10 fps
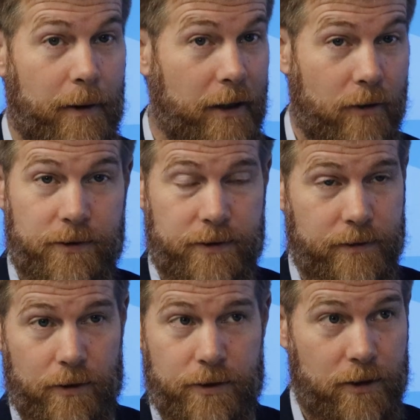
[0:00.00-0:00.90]
and
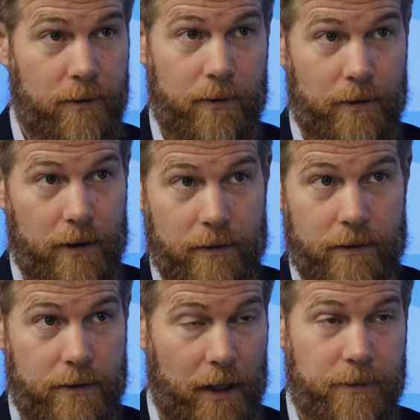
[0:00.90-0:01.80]
those two
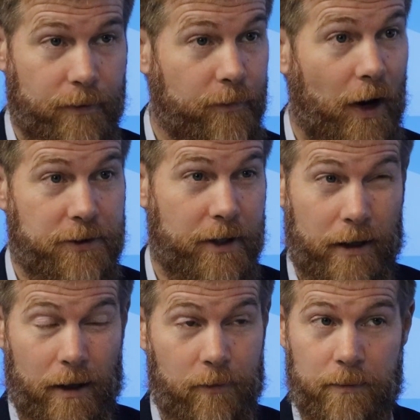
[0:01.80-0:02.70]
types of advisors are
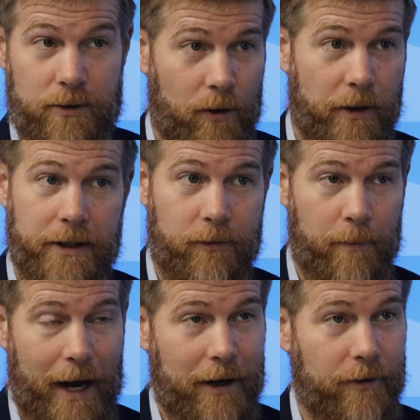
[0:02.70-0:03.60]
going to come from totally
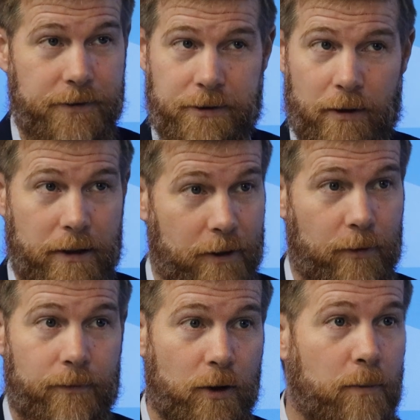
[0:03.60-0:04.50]
different backgrounds, totally
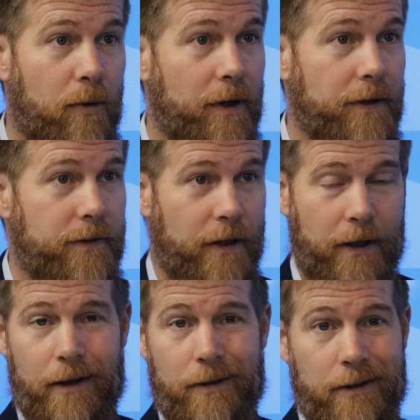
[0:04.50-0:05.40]
different viewpoints.
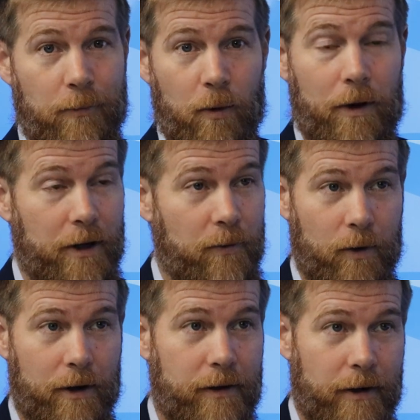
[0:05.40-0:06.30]
Number one, on
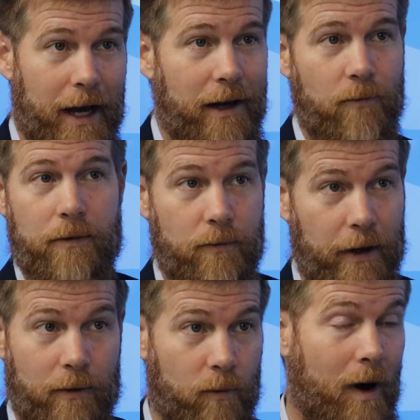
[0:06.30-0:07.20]
where they're at
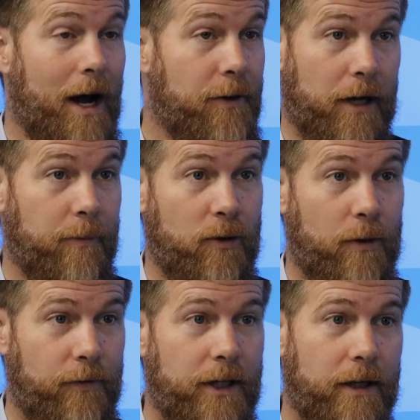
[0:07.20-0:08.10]
and why they're coming
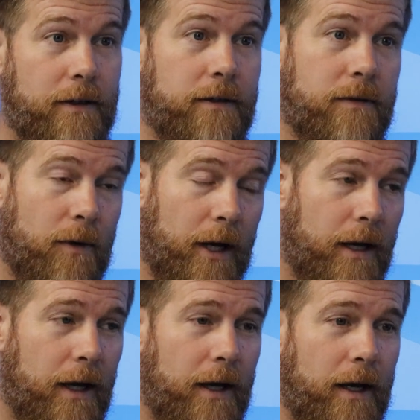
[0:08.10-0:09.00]
to Avidian, right?
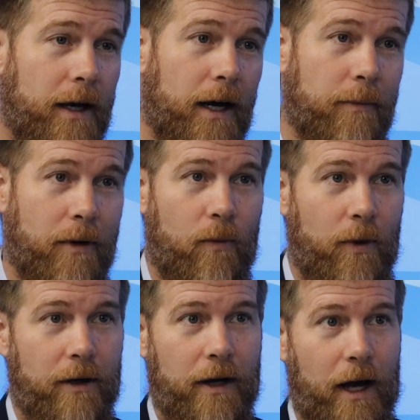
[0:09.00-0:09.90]
We are